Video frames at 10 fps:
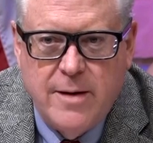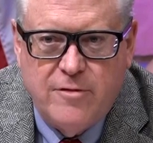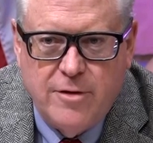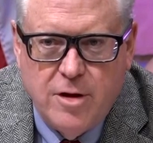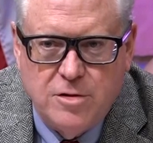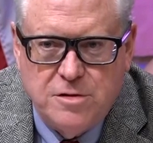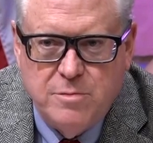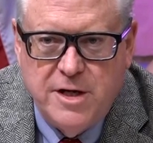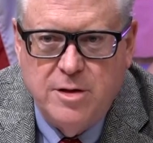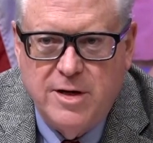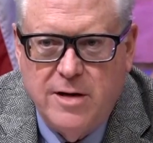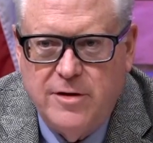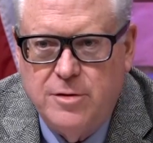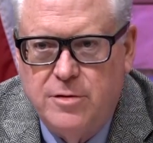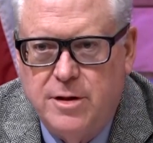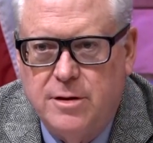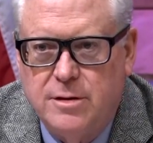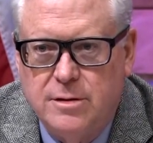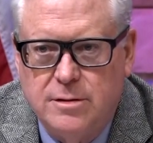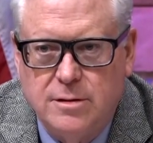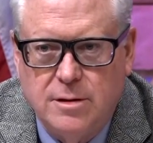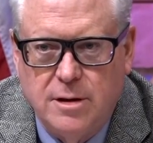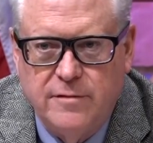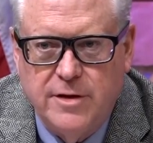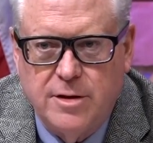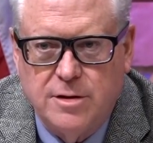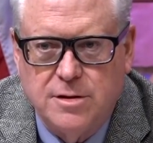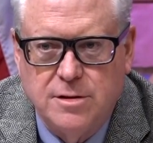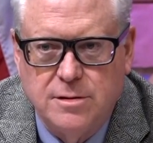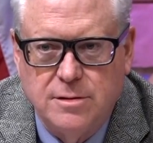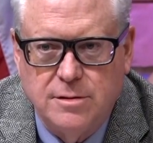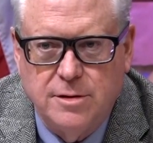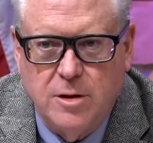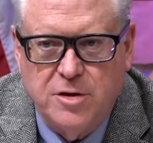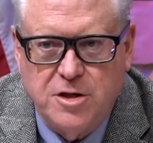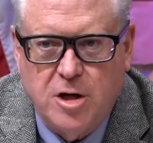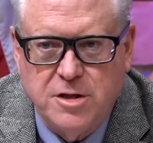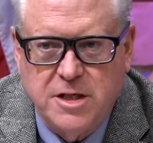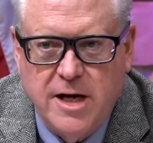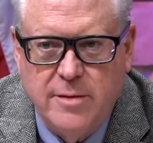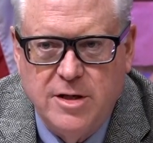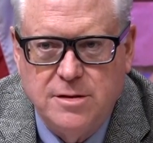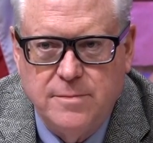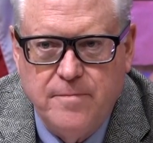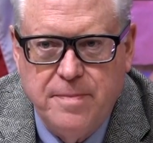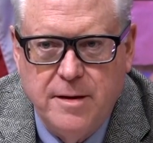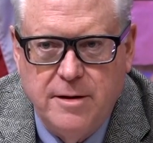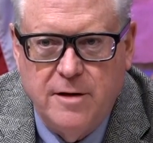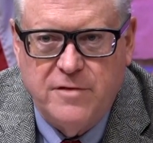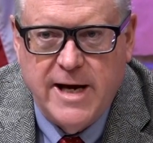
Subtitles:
for those medium and heavy-duty vehicles? Do you know what the charging time is, if they